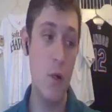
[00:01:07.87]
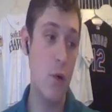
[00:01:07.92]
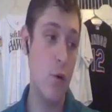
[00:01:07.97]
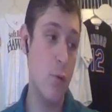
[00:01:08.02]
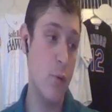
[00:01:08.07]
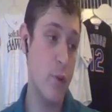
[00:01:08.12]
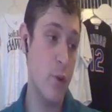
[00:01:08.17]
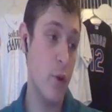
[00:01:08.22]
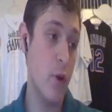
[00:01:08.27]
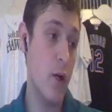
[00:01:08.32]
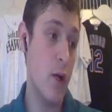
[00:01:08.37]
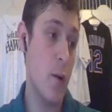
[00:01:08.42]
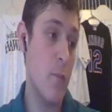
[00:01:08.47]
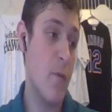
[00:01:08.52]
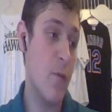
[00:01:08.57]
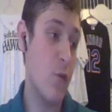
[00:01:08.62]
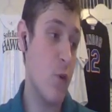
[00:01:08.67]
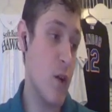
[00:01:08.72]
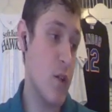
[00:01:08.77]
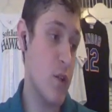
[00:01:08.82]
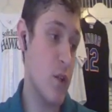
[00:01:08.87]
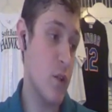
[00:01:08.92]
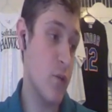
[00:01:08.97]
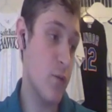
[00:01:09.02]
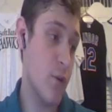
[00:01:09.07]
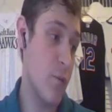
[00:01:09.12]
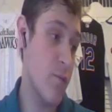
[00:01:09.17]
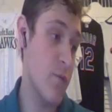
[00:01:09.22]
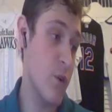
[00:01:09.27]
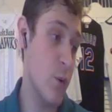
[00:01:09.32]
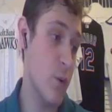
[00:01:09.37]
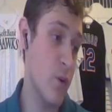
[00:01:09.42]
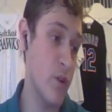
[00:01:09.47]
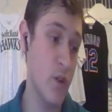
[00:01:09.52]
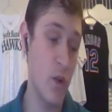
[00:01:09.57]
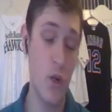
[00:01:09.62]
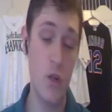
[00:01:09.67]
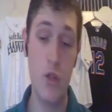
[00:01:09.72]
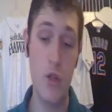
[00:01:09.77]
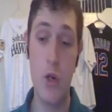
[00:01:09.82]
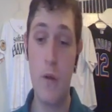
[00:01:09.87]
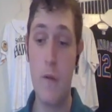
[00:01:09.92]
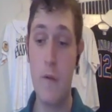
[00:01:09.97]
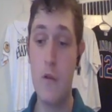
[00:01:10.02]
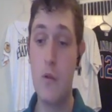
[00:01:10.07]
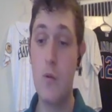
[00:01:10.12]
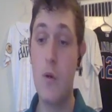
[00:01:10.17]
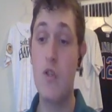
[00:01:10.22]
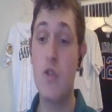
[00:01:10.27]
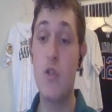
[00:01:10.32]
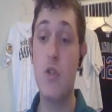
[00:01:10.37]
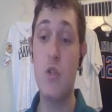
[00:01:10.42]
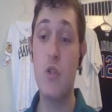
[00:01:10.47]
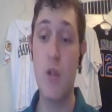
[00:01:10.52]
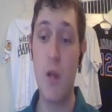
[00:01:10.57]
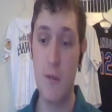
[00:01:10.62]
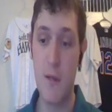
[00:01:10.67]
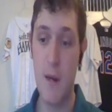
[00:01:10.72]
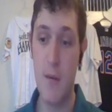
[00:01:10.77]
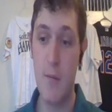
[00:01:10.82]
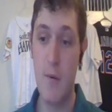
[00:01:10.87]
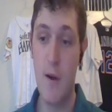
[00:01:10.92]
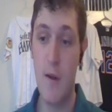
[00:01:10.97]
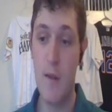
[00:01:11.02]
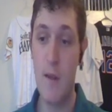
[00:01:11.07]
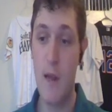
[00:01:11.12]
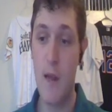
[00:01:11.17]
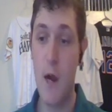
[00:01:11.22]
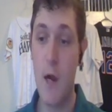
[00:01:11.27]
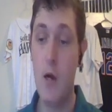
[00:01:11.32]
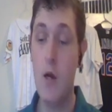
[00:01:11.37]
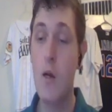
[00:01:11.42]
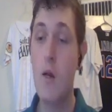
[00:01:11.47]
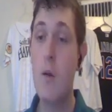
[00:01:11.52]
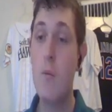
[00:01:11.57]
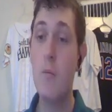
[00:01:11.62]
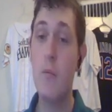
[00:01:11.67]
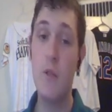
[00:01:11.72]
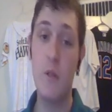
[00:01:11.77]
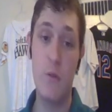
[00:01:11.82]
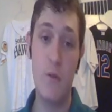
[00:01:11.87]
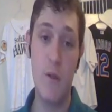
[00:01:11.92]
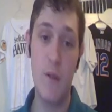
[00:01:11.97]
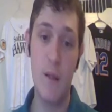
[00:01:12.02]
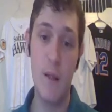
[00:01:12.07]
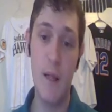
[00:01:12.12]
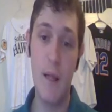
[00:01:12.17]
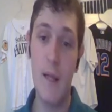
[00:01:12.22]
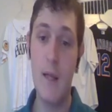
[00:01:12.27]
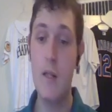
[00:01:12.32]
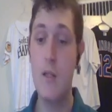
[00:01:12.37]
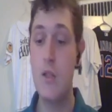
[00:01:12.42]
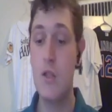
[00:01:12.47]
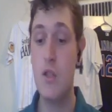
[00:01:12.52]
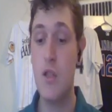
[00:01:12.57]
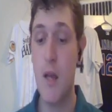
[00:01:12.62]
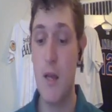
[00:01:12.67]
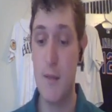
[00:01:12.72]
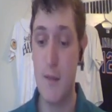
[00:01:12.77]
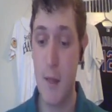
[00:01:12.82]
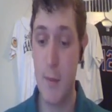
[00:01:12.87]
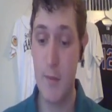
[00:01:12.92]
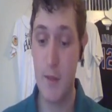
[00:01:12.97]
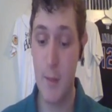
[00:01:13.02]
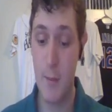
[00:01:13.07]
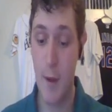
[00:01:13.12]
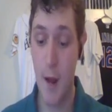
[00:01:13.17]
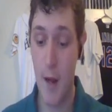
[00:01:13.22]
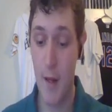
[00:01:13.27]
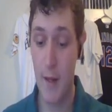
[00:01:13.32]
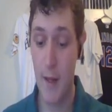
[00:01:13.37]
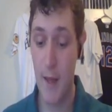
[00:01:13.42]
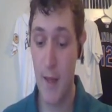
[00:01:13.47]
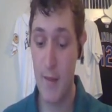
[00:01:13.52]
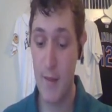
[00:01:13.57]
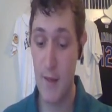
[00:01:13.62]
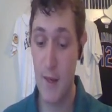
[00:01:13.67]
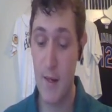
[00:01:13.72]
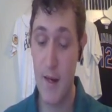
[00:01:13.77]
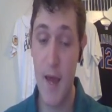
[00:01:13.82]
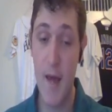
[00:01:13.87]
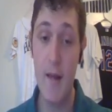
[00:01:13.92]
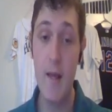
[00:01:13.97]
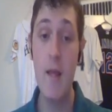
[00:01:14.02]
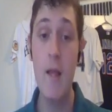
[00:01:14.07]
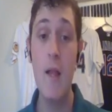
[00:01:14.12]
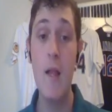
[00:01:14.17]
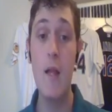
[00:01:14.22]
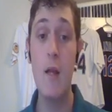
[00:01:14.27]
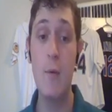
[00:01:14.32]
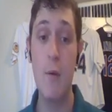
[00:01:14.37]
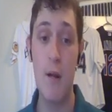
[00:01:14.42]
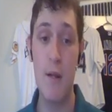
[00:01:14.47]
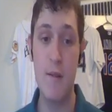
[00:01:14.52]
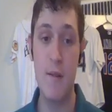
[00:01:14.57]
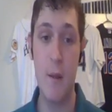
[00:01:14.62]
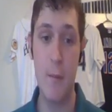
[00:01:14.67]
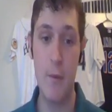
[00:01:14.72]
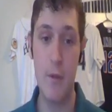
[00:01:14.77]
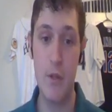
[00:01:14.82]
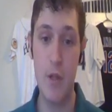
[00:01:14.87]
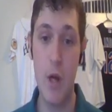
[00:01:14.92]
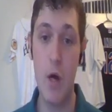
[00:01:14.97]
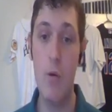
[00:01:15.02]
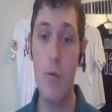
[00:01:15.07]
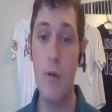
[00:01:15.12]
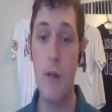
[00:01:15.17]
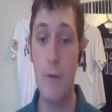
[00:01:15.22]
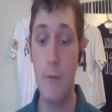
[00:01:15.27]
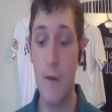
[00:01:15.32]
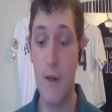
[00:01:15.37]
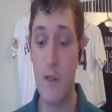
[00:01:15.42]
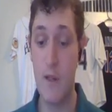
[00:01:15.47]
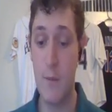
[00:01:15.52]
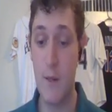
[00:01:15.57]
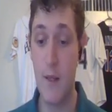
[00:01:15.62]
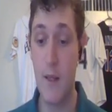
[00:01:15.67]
We do get a number of questions from viewers, so to ensure that your question does get read on the air, please use the link, gsmcpodcast.net. It really helps the show, and it really means a